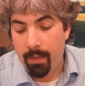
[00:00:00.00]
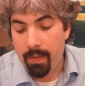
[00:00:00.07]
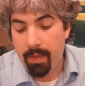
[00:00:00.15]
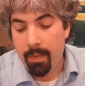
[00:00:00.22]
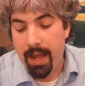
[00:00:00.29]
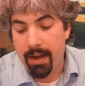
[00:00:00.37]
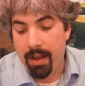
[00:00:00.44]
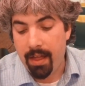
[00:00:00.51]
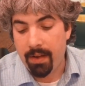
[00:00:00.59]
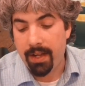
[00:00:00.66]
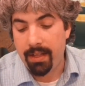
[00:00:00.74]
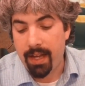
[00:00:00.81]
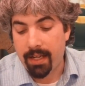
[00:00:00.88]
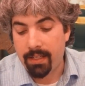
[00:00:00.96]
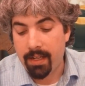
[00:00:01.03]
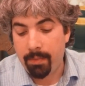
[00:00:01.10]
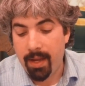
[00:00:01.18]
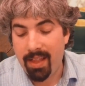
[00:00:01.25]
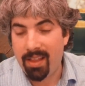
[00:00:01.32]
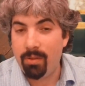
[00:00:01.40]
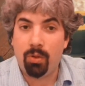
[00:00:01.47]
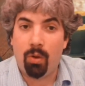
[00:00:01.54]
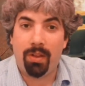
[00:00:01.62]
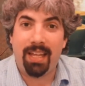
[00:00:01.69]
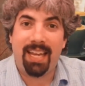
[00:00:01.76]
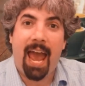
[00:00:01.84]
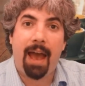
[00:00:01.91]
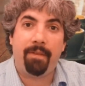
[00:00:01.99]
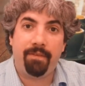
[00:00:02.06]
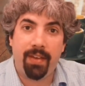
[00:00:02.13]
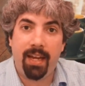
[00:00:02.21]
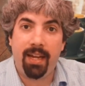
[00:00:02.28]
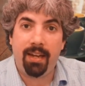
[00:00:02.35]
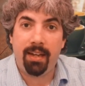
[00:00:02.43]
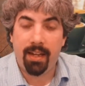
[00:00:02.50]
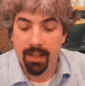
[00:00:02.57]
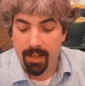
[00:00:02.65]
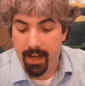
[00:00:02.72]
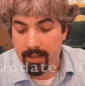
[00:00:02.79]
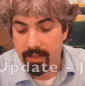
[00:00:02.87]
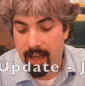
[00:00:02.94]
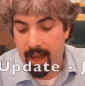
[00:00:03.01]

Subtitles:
And then we had another index update that was called the Caffeine Index,